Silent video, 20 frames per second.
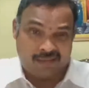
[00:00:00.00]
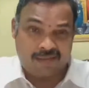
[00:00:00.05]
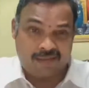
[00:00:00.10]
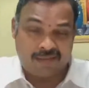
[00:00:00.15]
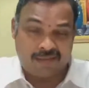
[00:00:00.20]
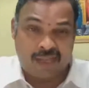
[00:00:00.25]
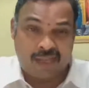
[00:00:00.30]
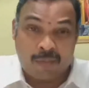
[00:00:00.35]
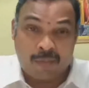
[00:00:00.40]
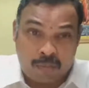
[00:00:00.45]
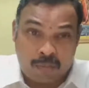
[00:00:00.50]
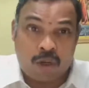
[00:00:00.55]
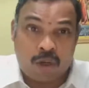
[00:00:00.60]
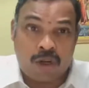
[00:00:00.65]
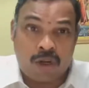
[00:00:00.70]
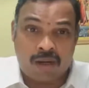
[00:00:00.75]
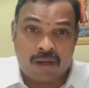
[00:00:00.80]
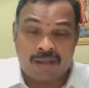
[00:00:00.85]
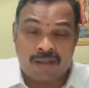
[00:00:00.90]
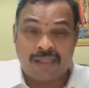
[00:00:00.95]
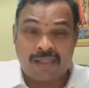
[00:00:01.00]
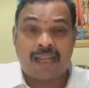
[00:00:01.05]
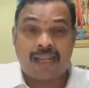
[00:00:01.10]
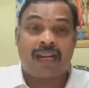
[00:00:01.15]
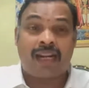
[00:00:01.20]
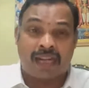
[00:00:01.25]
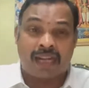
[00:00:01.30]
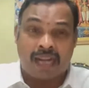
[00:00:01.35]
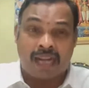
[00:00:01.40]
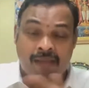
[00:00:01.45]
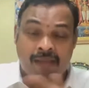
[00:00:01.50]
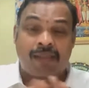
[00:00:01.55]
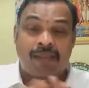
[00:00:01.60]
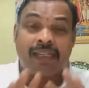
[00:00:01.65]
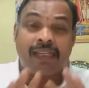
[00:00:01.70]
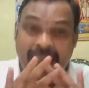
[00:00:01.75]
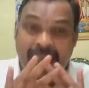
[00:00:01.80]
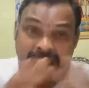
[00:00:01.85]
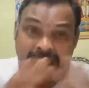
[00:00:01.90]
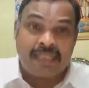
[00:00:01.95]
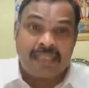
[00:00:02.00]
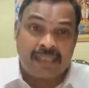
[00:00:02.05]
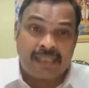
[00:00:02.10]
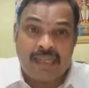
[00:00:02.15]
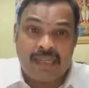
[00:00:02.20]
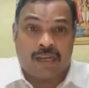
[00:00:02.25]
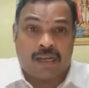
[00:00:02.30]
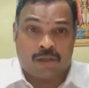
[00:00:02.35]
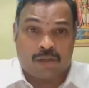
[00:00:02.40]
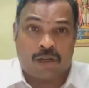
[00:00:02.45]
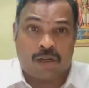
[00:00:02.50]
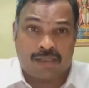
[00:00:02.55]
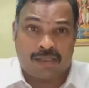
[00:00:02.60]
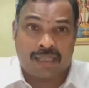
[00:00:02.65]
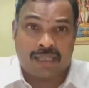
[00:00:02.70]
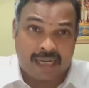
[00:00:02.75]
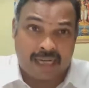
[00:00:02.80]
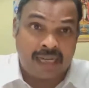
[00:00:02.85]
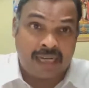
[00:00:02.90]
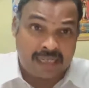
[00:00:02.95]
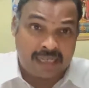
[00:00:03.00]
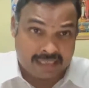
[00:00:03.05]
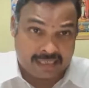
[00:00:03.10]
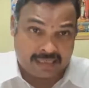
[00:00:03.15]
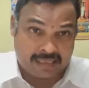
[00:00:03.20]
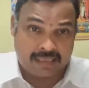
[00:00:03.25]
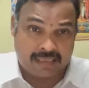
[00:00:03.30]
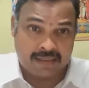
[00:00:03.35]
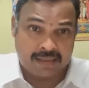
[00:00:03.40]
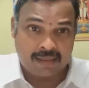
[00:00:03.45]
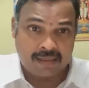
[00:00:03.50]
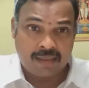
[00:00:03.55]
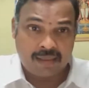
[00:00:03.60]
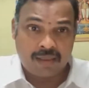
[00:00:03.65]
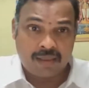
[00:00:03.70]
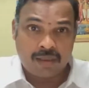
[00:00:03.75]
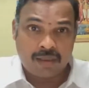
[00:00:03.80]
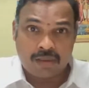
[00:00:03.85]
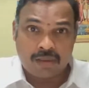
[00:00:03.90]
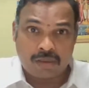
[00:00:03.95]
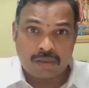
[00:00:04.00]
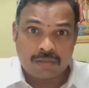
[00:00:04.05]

abroad, they can travel easily across the countries. So